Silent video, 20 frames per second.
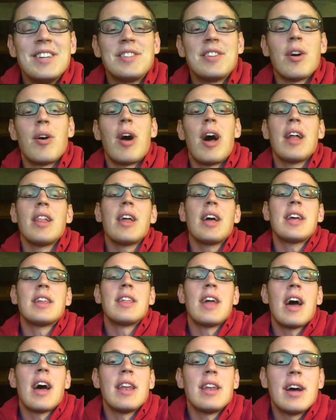So I
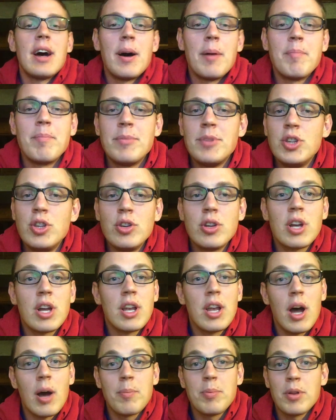like that. You
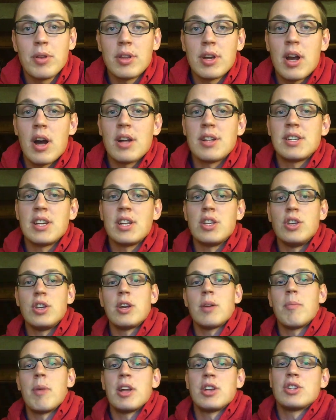can upload the content.
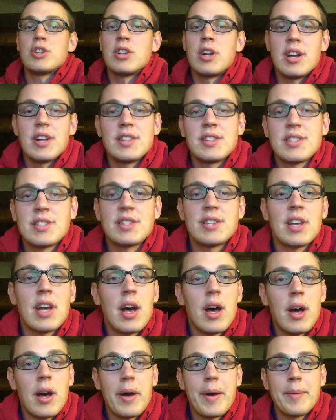You can make sure it's,
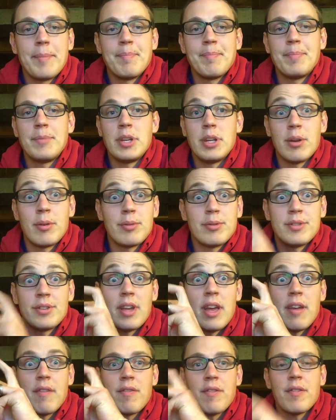
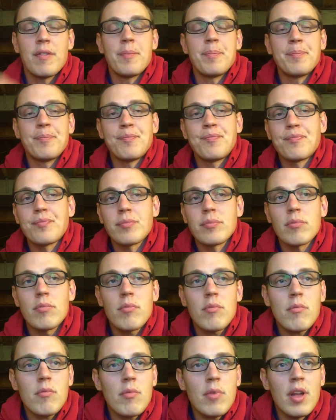safe.
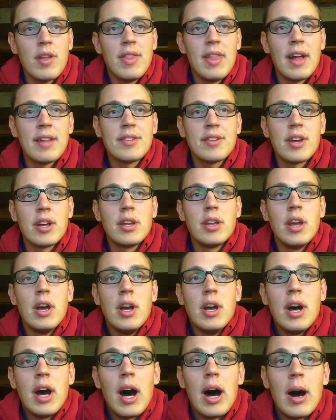That's good.
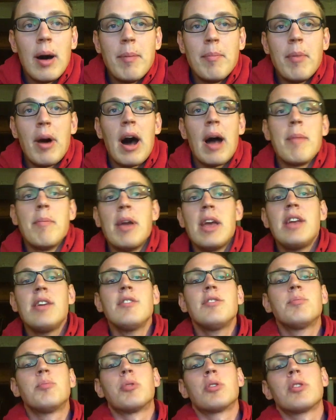I may
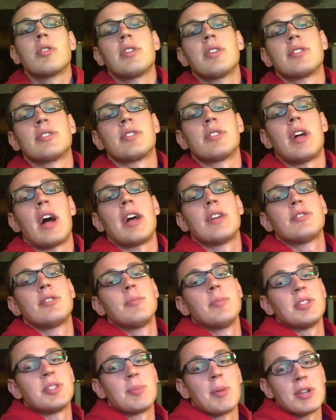use Borderless
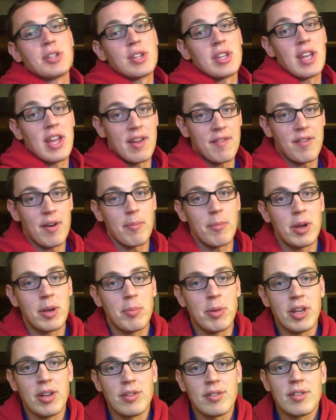Classroom, especially if I'm going
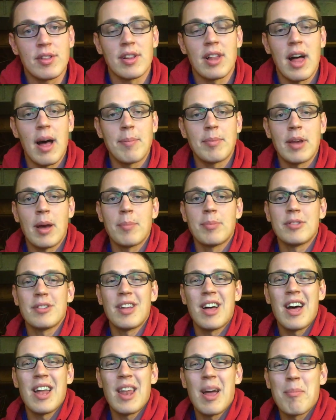to be using the laptops a
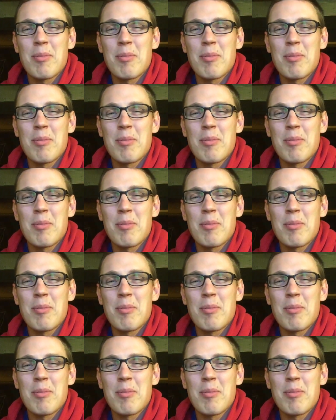lot.